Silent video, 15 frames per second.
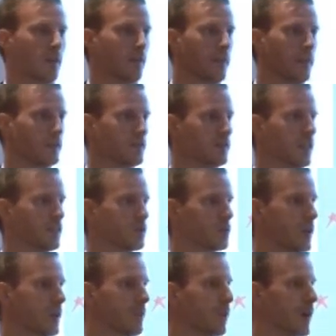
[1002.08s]
This
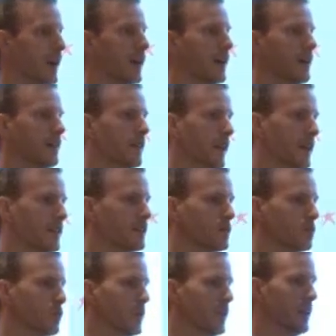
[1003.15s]
naturally implied that
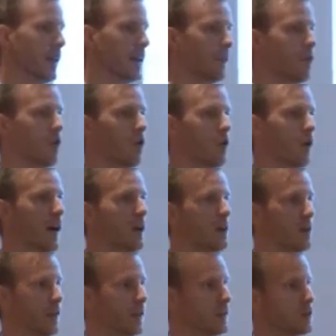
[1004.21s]
we had all
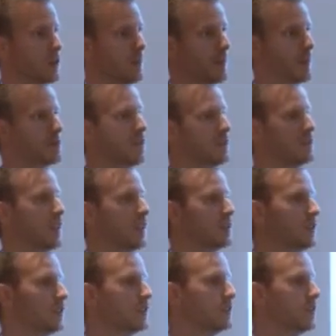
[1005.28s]
our intercompany
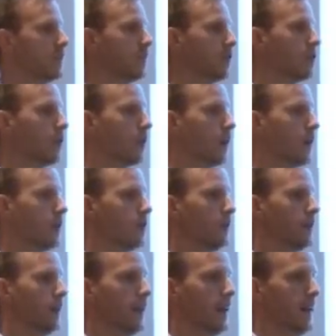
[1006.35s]
transactions and all
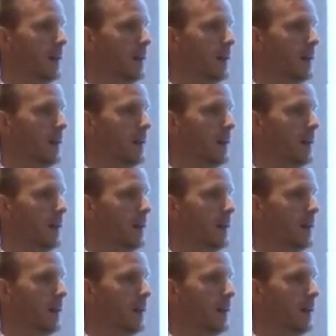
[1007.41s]
our